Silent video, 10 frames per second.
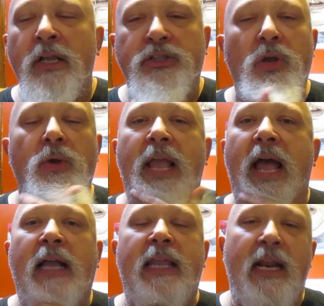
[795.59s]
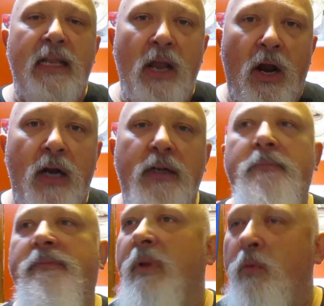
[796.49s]
So yeah, getting the art.
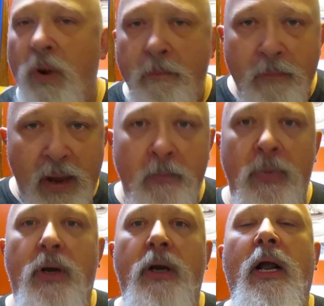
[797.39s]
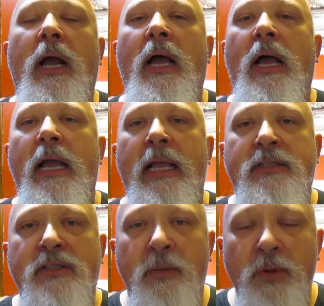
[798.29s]
Remember,
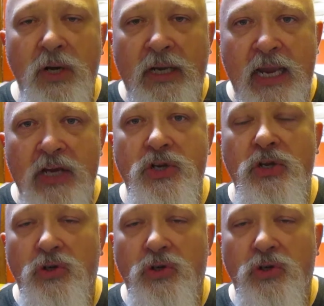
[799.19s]
it's communication.